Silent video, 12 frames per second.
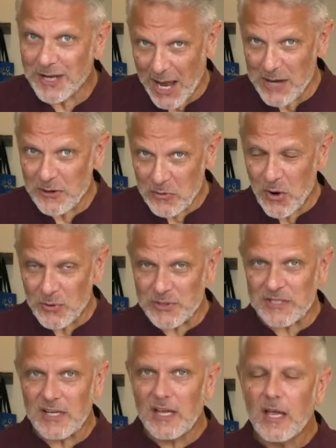kind of
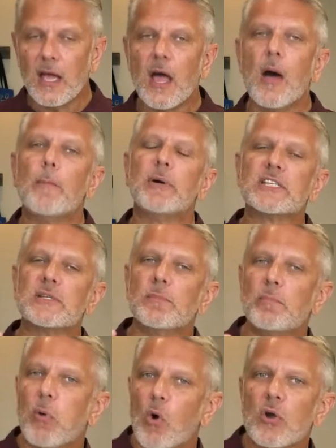gross, but it's
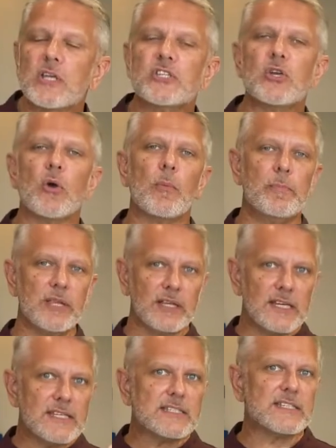important to your
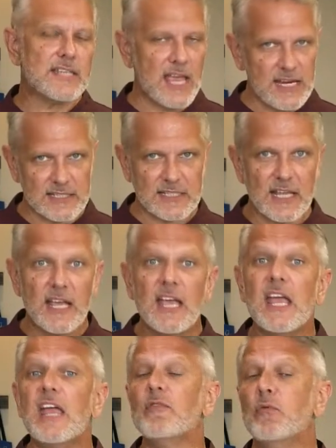ability to taste.
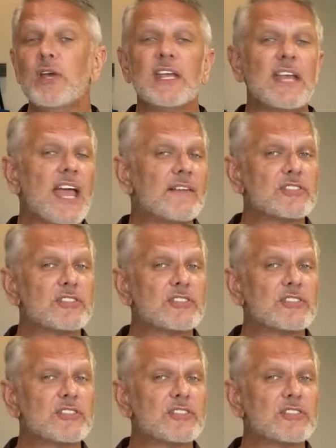If we didn't have